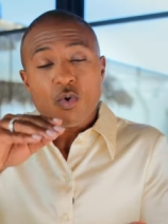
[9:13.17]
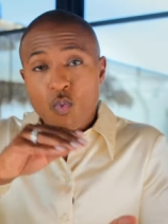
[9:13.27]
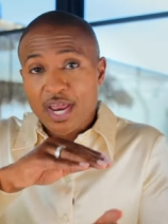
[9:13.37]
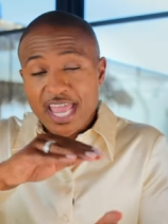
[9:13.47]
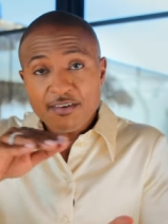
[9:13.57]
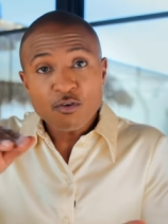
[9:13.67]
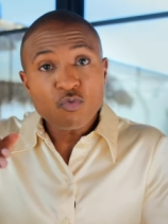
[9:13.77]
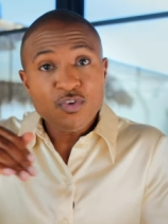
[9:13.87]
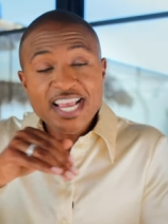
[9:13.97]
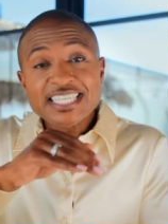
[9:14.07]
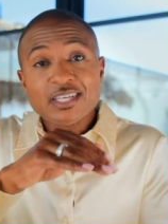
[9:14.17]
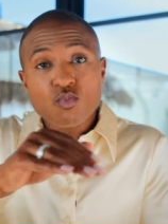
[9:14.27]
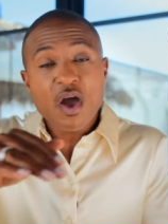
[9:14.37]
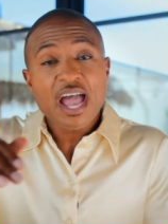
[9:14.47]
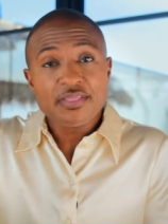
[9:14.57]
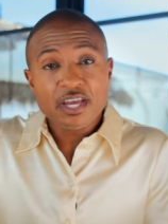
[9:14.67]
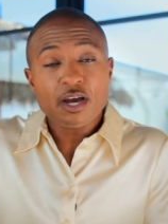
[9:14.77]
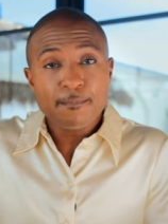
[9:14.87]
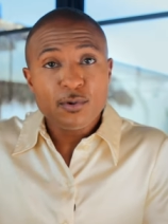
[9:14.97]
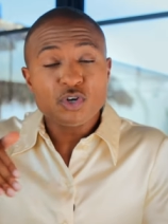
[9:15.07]
Whatever reason why
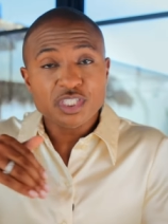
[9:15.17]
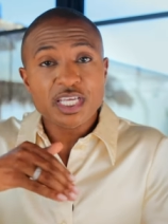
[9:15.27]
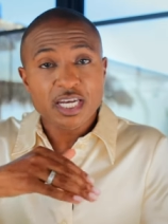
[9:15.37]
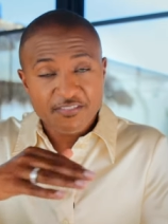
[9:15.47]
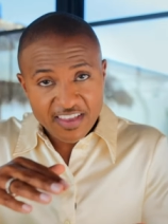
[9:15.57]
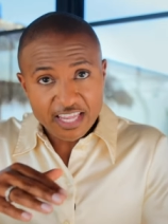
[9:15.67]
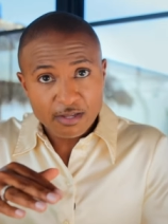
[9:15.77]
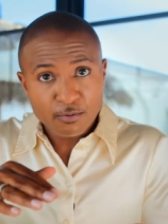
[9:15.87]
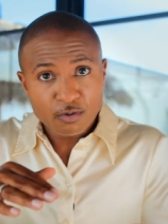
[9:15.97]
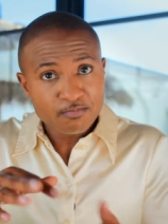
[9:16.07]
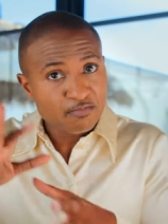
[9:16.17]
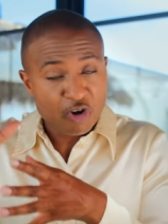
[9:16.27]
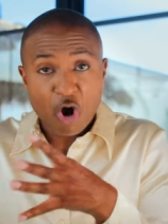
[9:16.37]
they're emotionally unavailable,